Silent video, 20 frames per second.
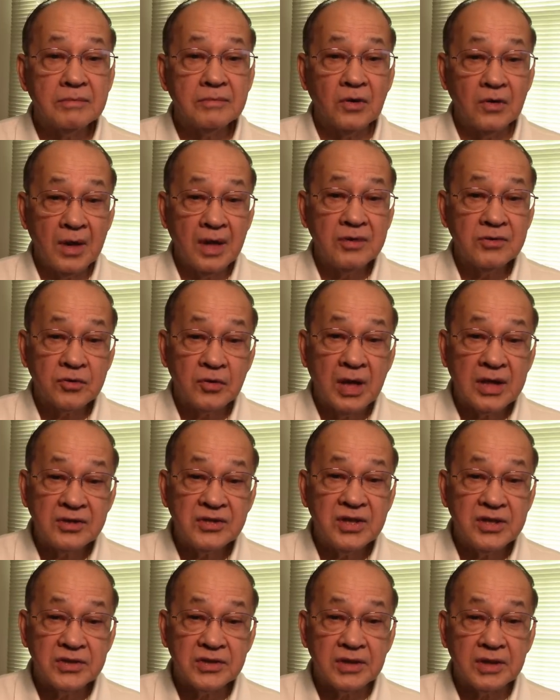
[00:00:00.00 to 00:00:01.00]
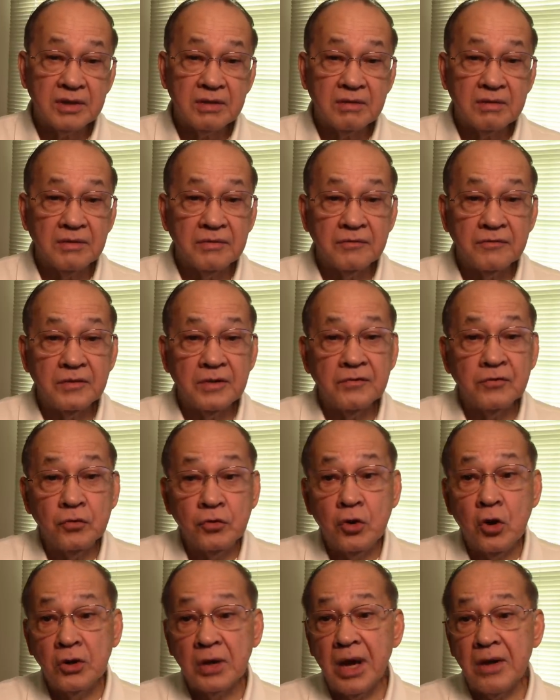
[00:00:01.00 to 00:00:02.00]
Okay, so that's easy. If you
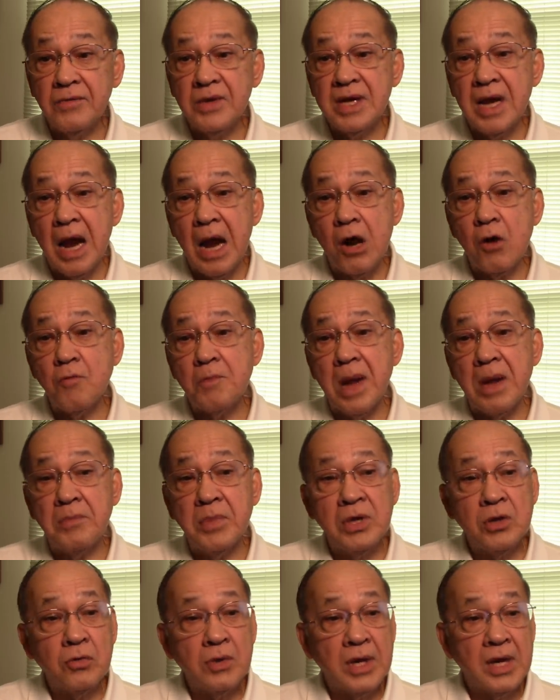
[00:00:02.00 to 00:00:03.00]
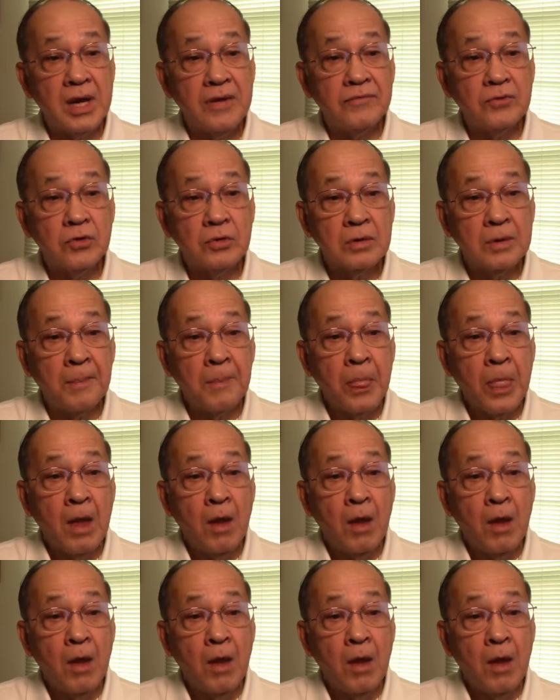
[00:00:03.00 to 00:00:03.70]
don't have it now, maybe you can have your